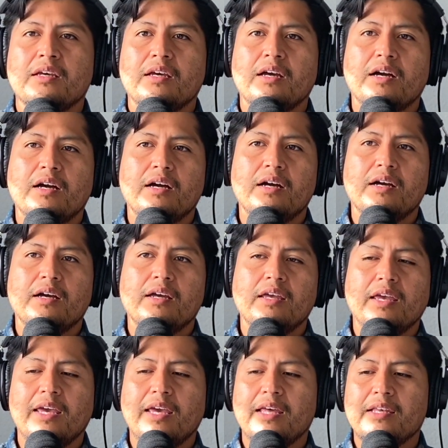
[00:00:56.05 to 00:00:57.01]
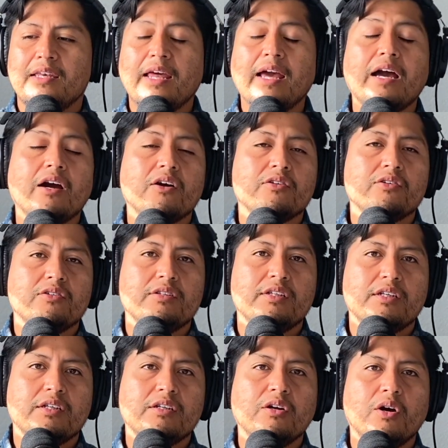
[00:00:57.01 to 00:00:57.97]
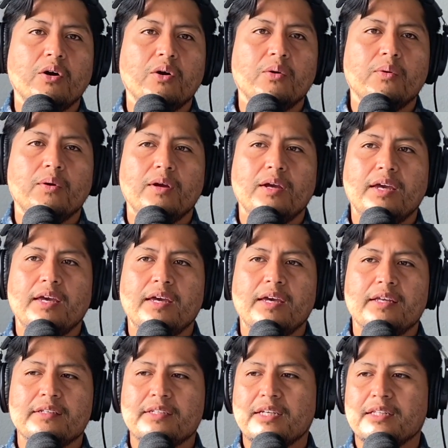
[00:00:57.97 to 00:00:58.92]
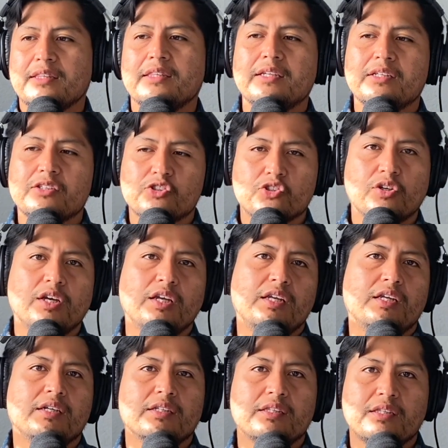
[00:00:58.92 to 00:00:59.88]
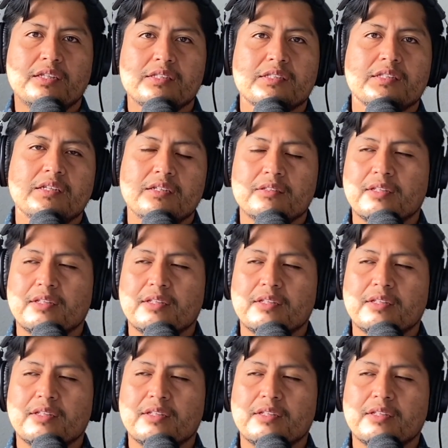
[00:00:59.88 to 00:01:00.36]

and now you need to go and get this training and this thing.